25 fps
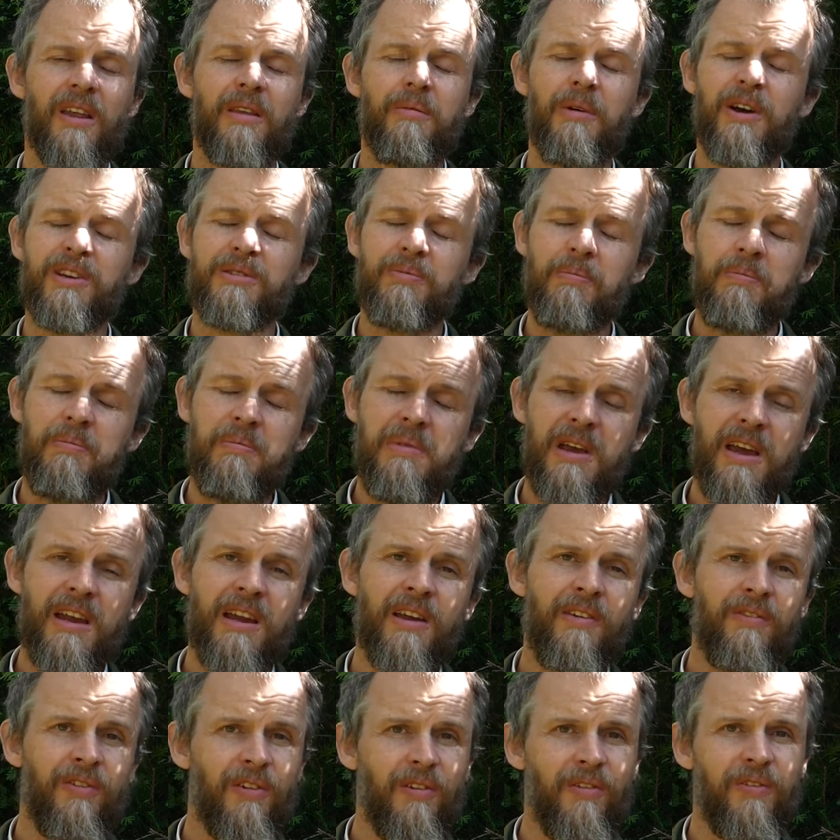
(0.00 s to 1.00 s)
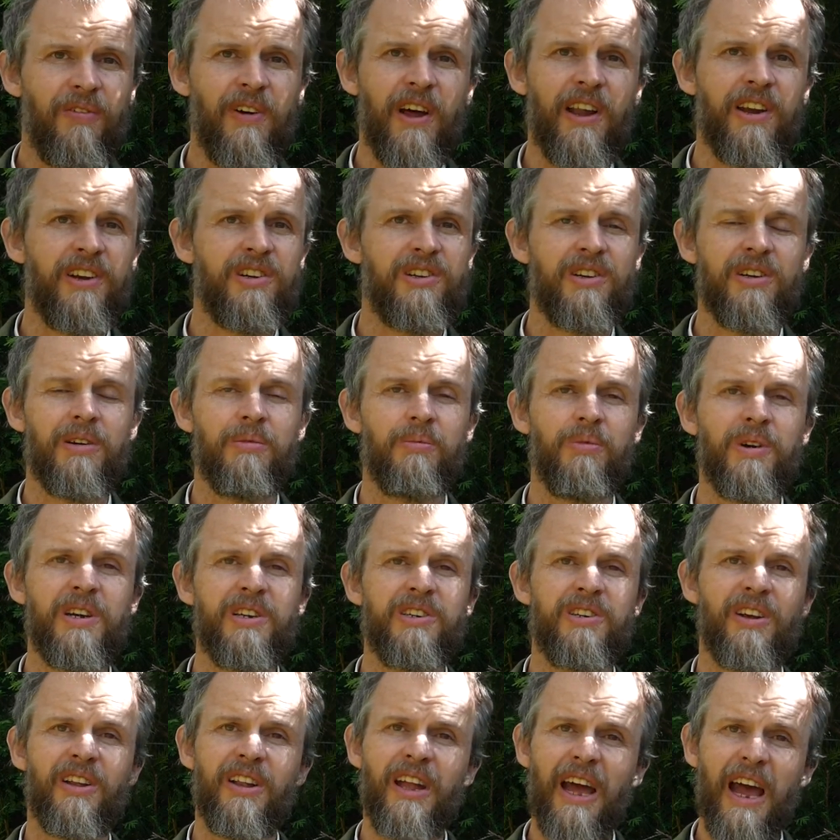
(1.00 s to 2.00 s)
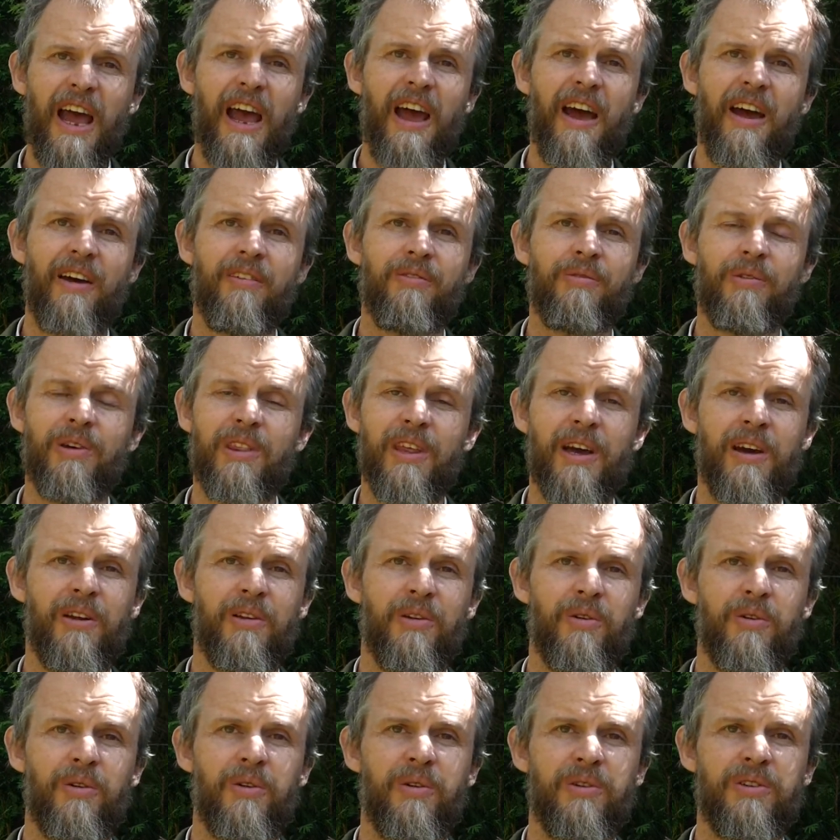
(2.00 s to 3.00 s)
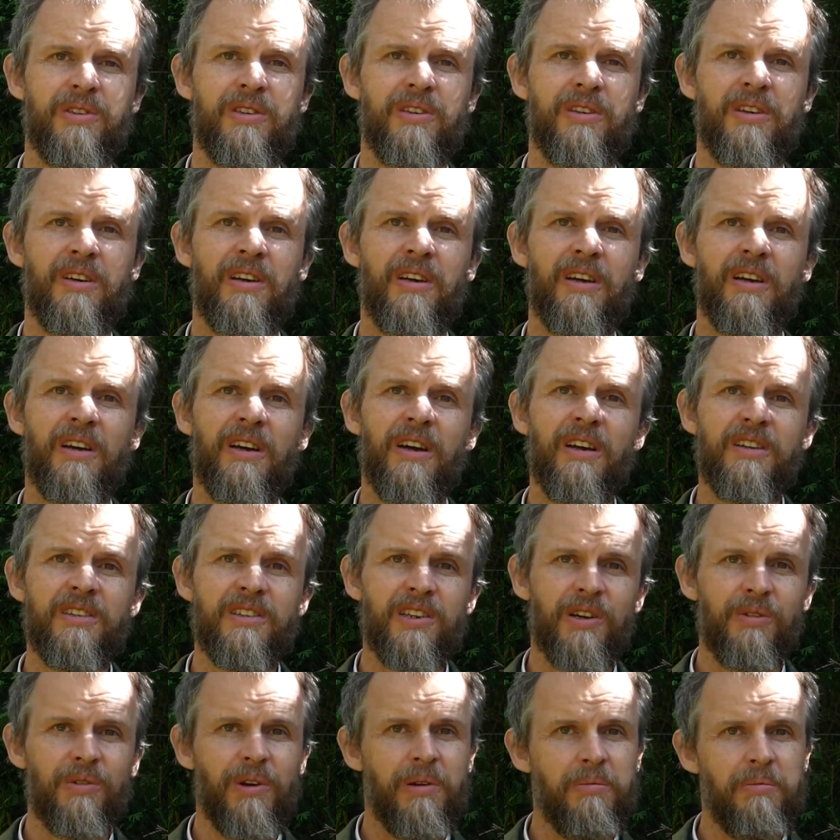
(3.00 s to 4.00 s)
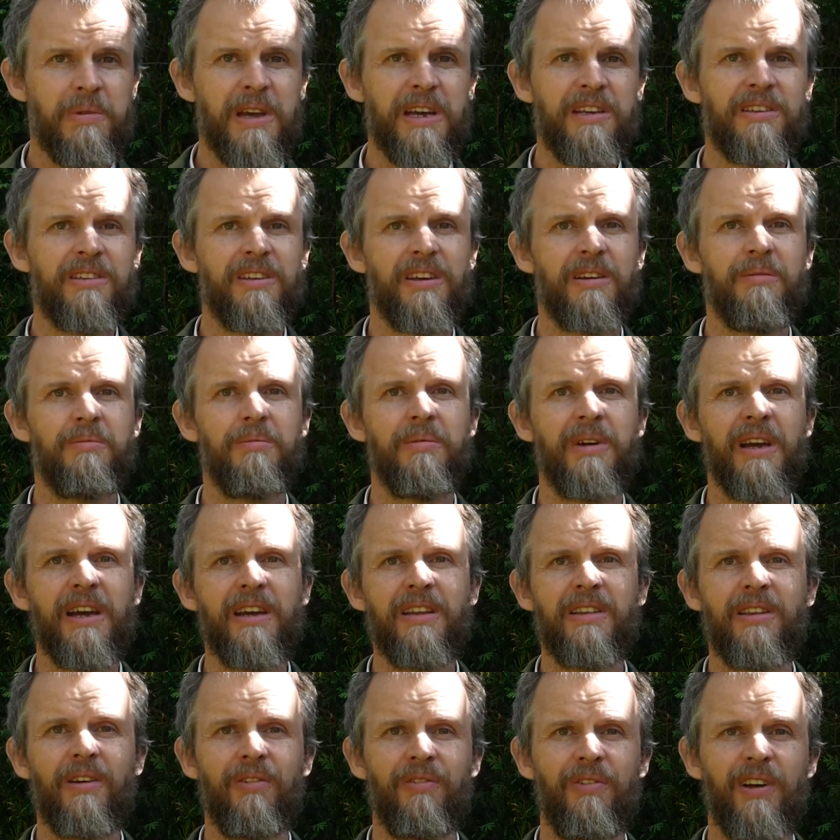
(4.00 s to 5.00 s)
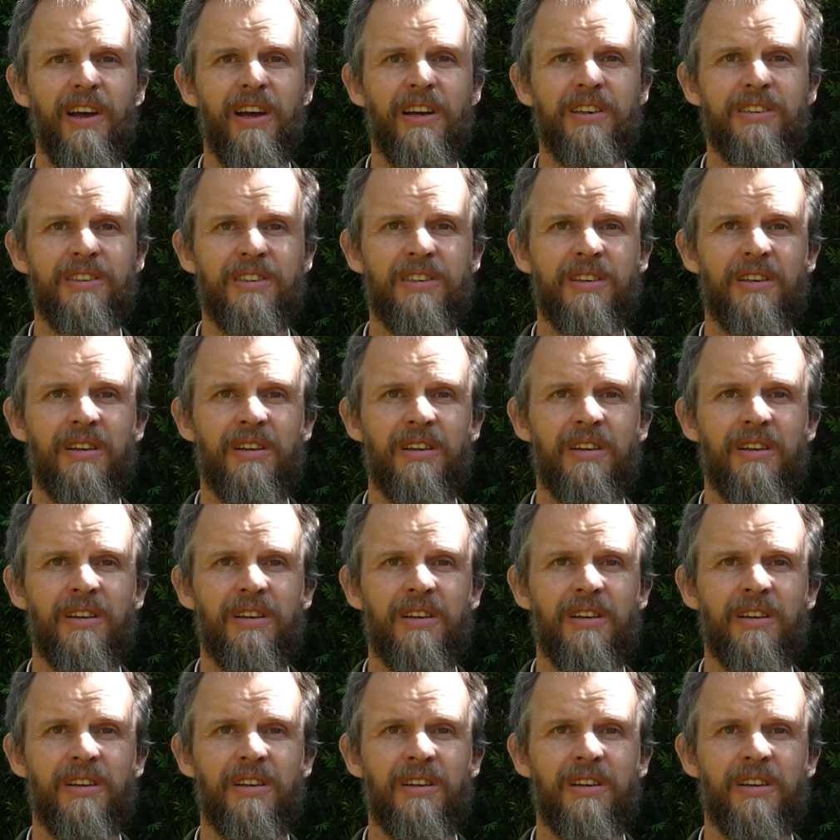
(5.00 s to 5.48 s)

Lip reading: the most meaningful fellowship we shall have with our Lord until we meet him in the flesh.